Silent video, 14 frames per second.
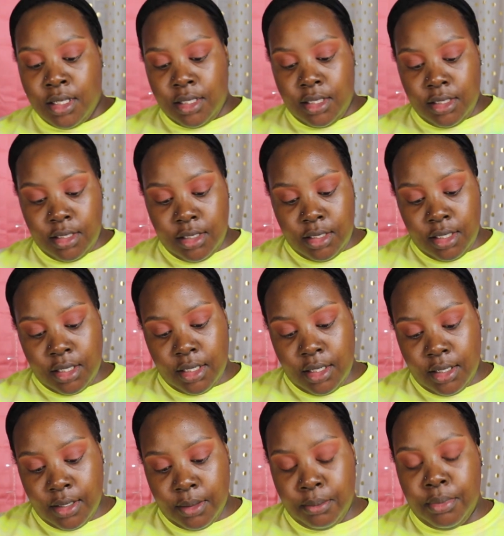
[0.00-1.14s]
This is
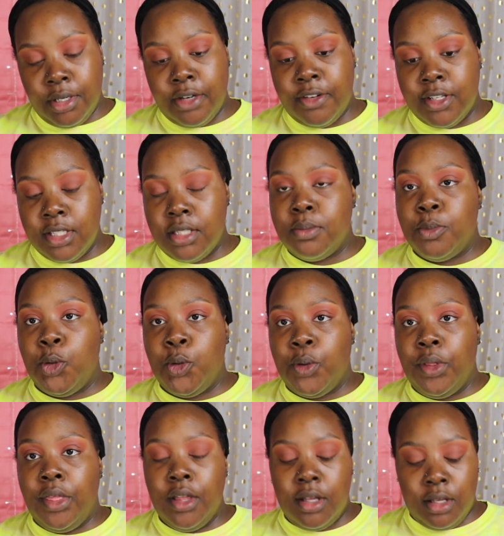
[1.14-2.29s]
the Blur and Smooth.
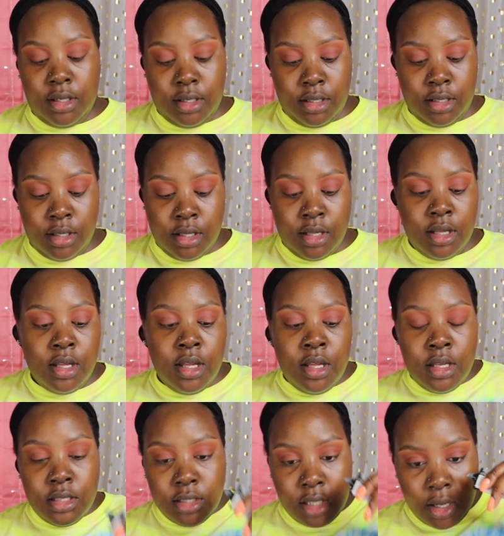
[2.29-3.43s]

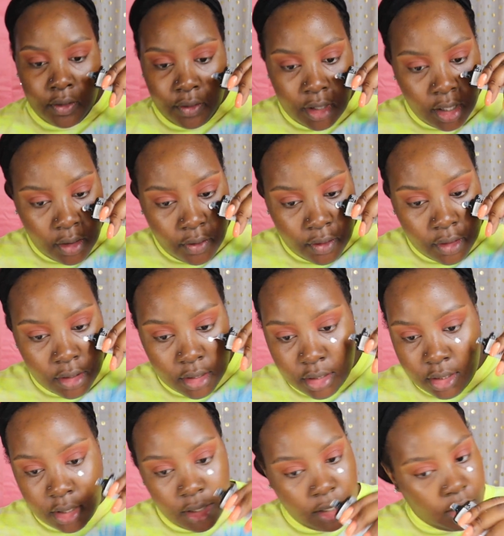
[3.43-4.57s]
So I really focus it